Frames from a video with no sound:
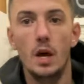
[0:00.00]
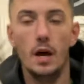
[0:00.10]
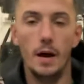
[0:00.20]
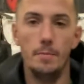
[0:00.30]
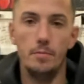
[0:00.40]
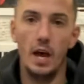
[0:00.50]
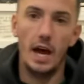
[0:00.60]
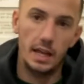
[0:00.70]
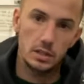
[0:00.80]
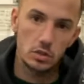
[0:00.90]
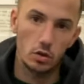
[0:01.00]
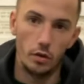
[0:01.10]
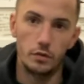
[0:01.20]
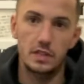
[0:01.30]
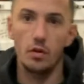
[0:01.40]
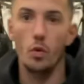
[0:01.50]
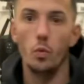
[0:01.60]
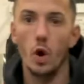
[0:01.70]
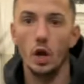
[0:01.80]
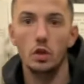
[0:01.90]
and sort of tell you
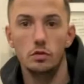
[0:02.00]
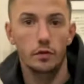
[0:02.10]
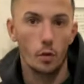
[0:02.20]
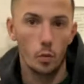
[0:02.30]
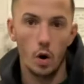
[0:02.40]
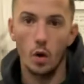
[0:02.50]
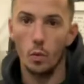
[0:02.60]
what I use for what,